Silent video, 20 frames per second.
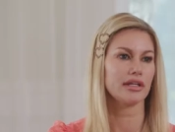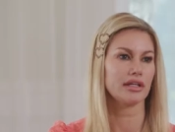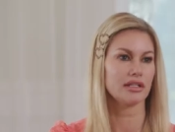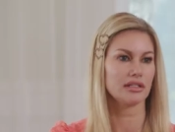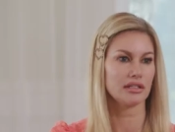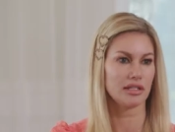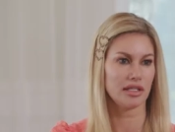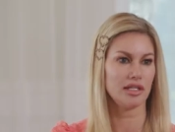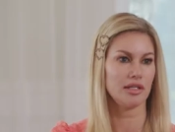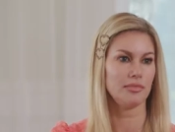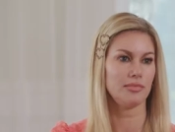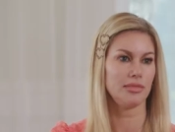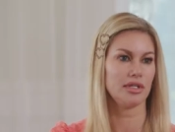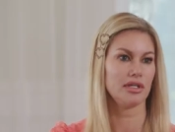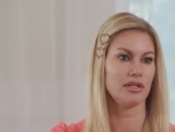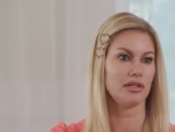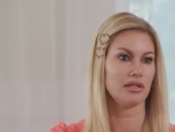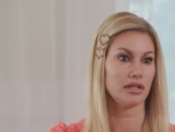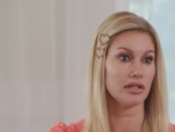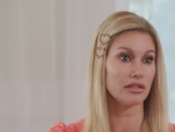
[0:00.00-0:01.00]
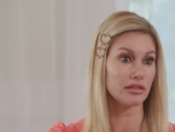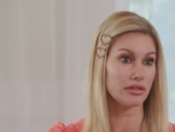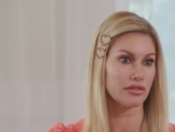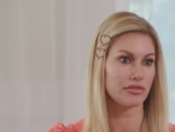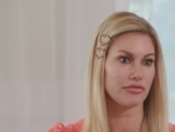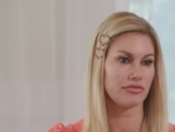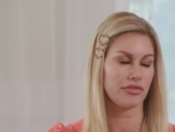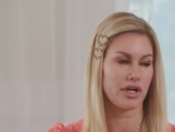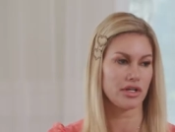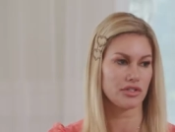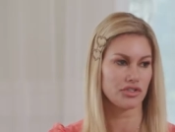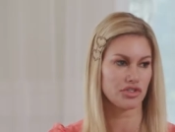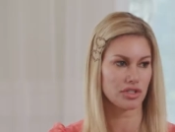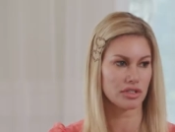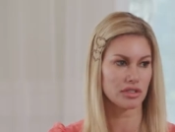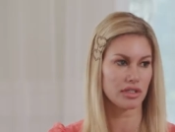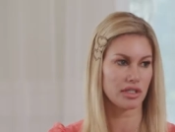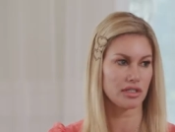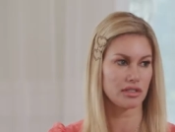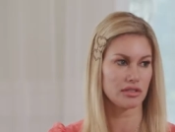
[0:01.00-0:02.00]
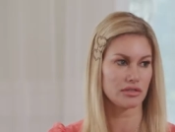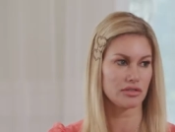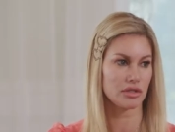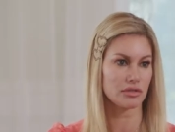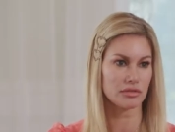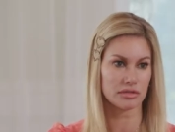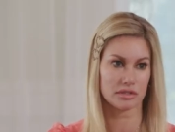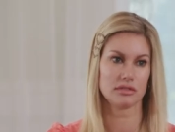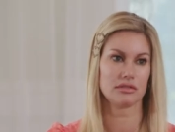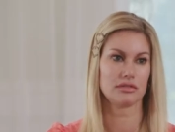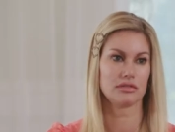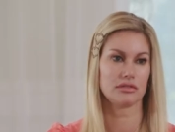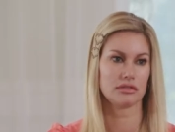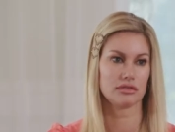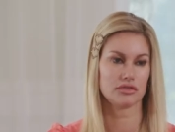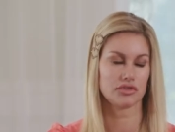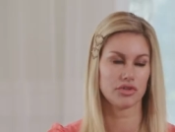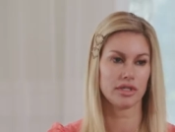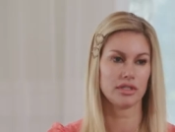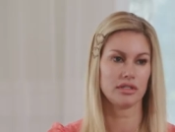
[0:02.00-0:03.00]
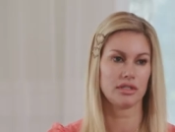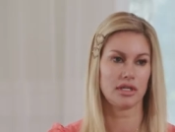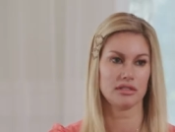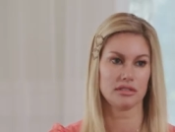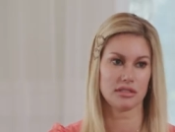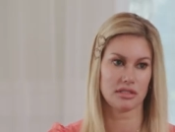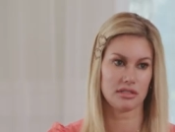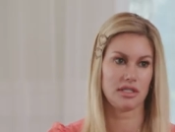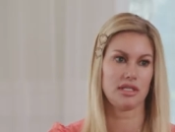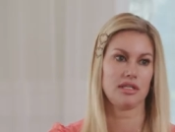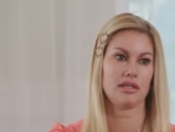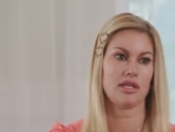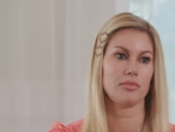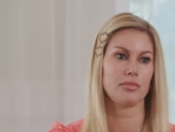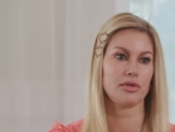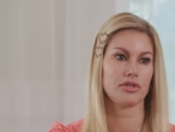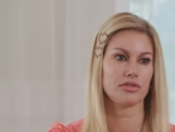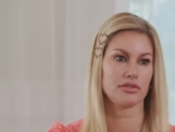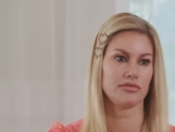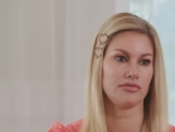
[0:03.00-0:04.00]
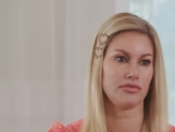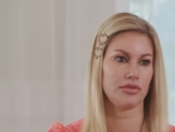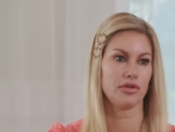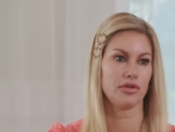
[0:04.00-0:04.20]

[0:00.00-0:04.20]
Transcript: and keeping it a little fresh and, like, don't try not to take that person for